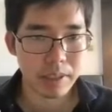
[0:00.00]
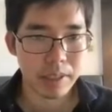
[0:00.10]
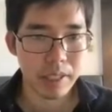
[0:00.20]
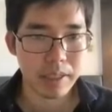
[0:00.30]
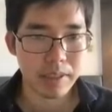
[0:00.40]

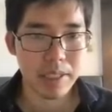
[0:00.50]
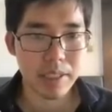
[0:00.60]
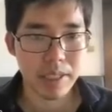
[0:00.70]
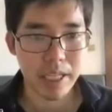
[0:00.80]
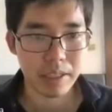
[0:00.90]
and
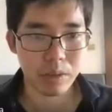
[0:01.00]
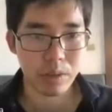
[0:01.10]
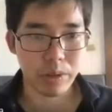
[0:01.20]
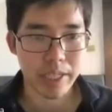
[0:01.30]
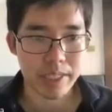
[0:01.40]
this
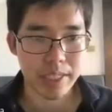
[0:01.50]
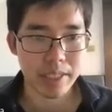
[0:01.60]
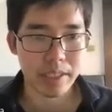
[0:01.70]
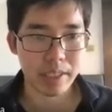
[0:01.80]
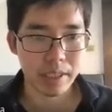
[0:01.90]

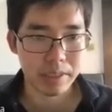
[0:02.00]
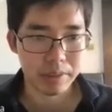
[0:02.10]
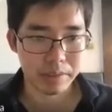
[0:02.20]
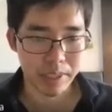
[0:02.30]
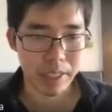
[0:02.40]
characterizes
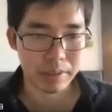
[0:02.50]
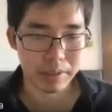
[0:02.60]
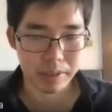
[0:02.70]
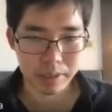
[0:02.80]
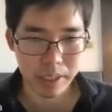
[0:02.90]
like
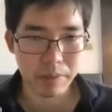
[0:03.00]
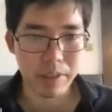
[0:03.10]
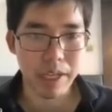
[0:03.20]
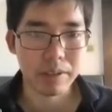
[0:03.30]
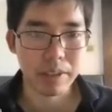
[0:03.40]
the
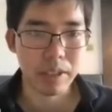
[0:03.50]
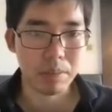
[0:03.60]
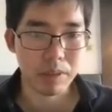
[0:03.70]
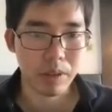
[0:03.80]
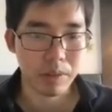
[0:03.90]
difficulty
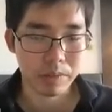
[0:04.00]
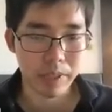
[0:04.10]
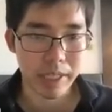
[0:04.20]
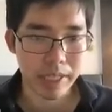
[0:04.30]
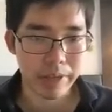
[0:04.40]
of
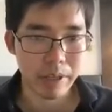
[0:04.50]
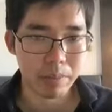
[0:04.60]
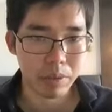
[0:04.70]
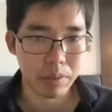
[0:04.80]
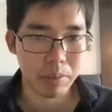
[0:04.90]
offline RL
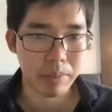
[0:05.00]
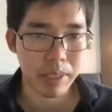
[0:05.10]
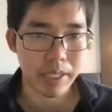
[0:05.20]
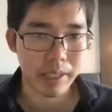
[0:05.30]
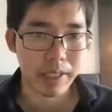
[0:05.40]

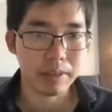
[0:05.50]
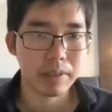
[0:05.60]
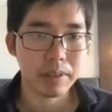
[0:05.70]
problem at hand.